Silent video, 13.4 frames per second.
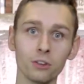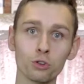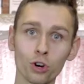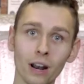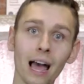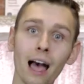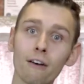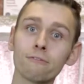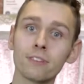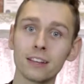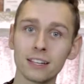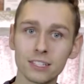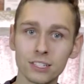you're going to
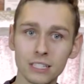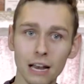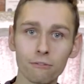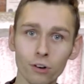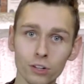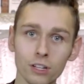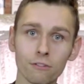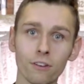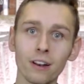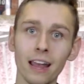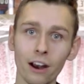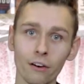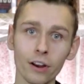have several
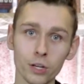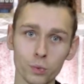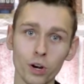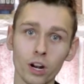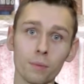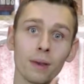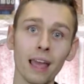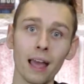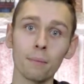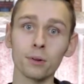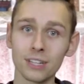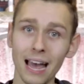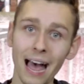different areas where you're going to be
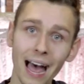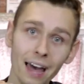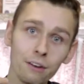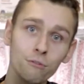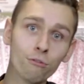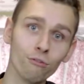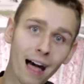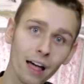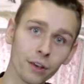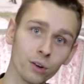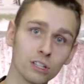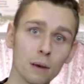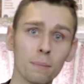able to add
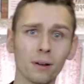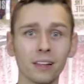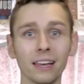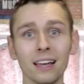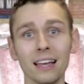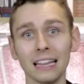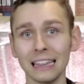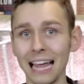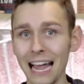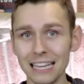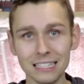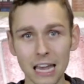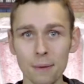value. Typically,
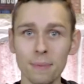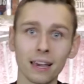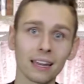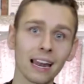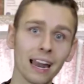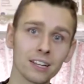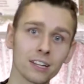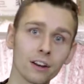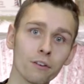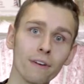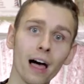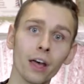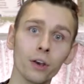landscaping can add a ton
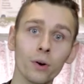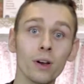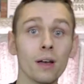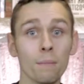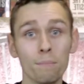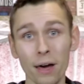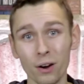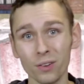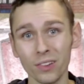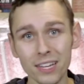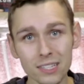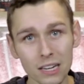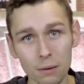of value. Better
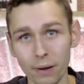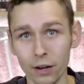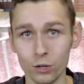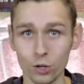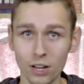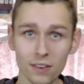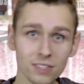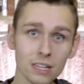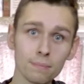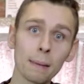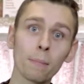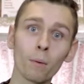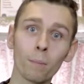listing pictures. I've
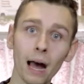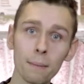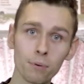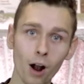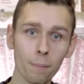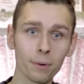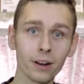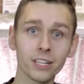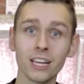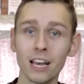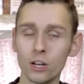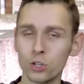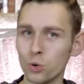seen people buy
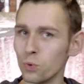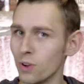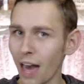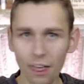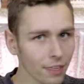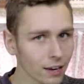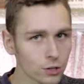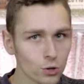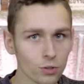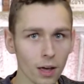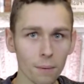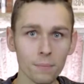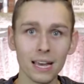properties, do nothing
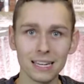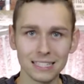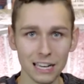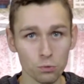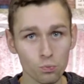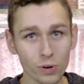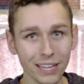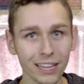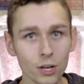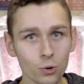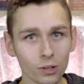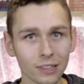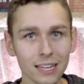to them, take
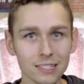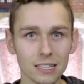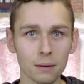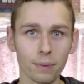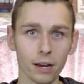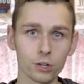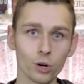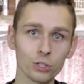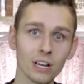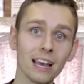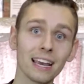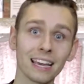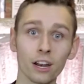really good listing
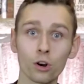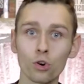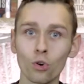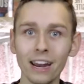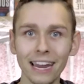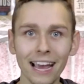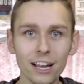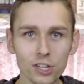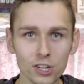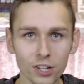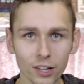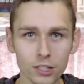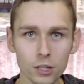pictures, get a great
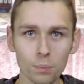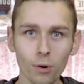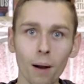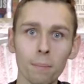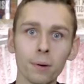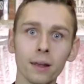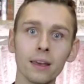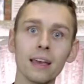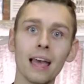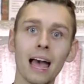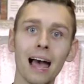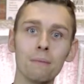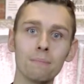agent to list the property,
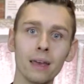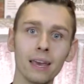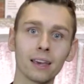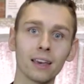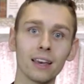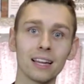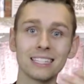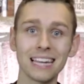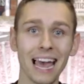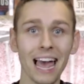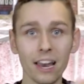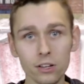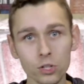and make
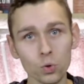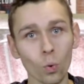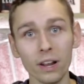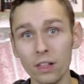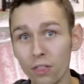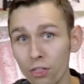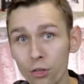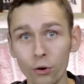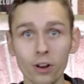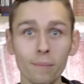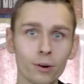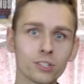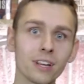10, 20,
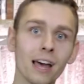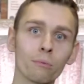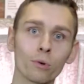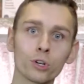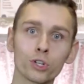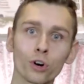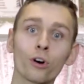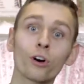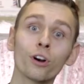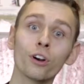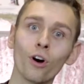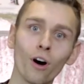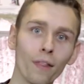30%
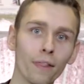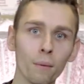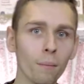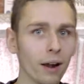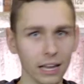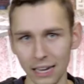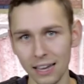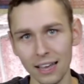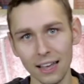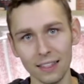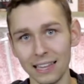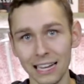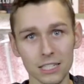return on their money.
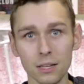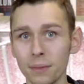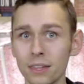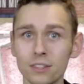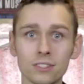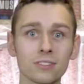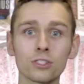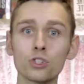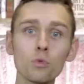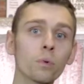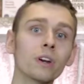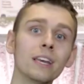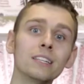That's something
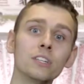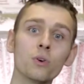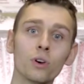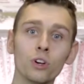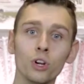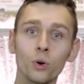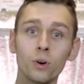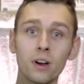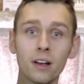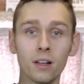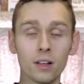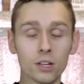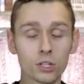super easy you can do.
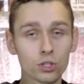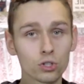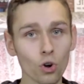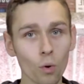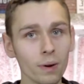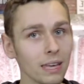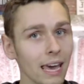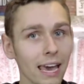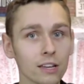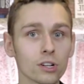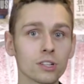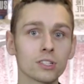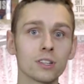So many
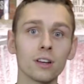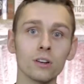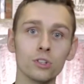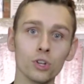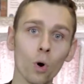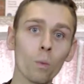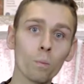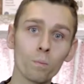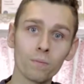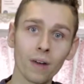agents don't